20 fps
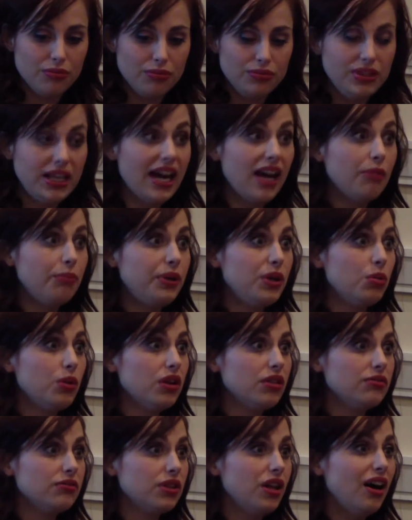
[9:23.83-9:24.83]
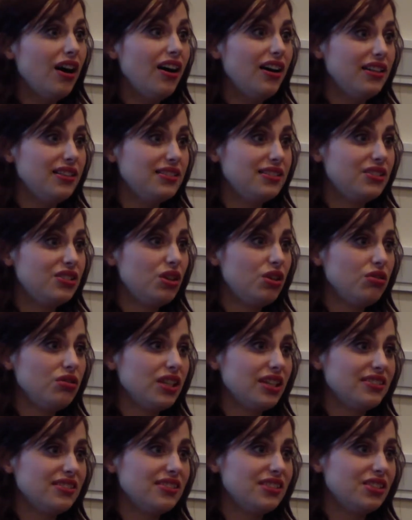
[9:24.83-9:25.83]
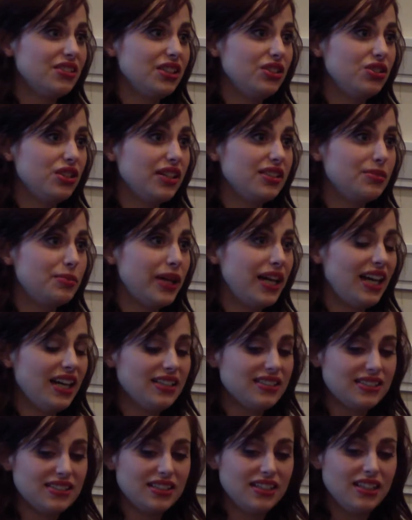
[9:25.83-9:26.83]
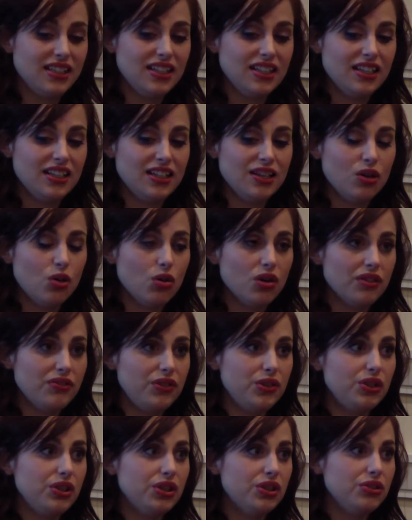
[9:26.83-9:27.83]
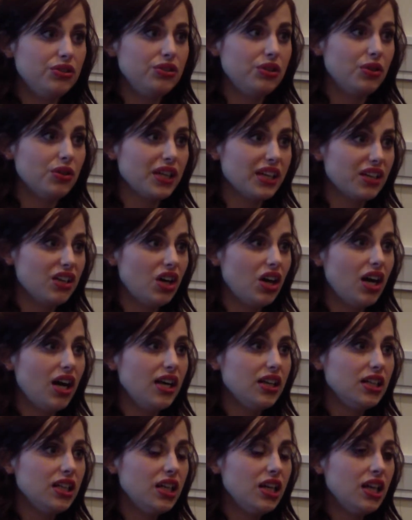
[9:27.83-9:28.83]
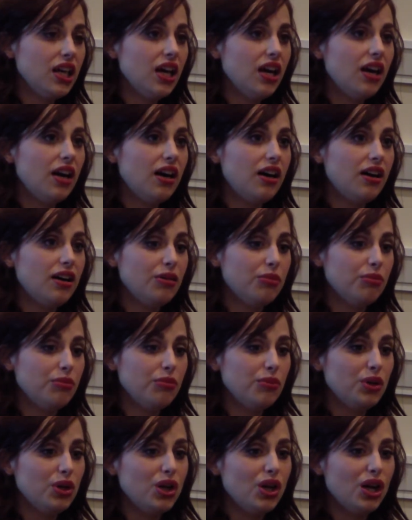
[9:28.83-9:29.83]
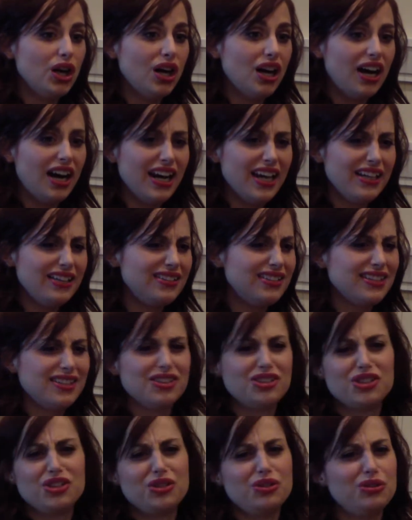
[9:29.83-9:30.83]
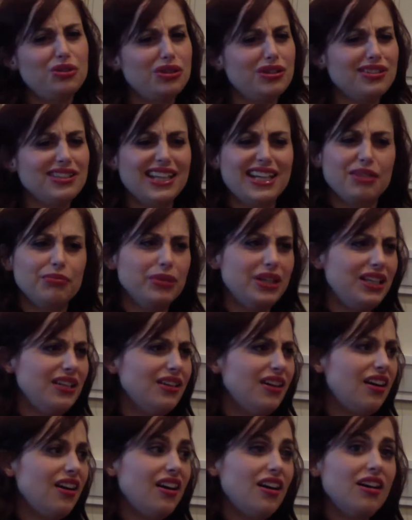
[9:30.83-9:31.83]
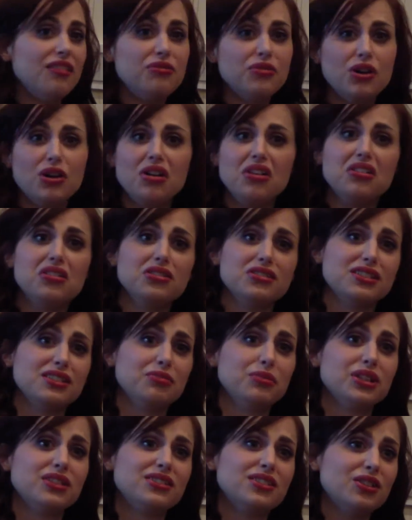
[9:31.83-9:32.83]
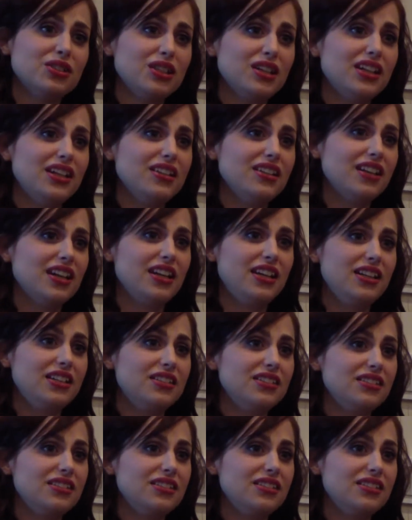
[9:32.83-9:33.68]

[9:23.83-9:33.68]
Yeah, beware of laws. Don't necessarily trespass, or if you do, don't get caught. I did a shoot in like Minnehaha Falls in Minnesota, and I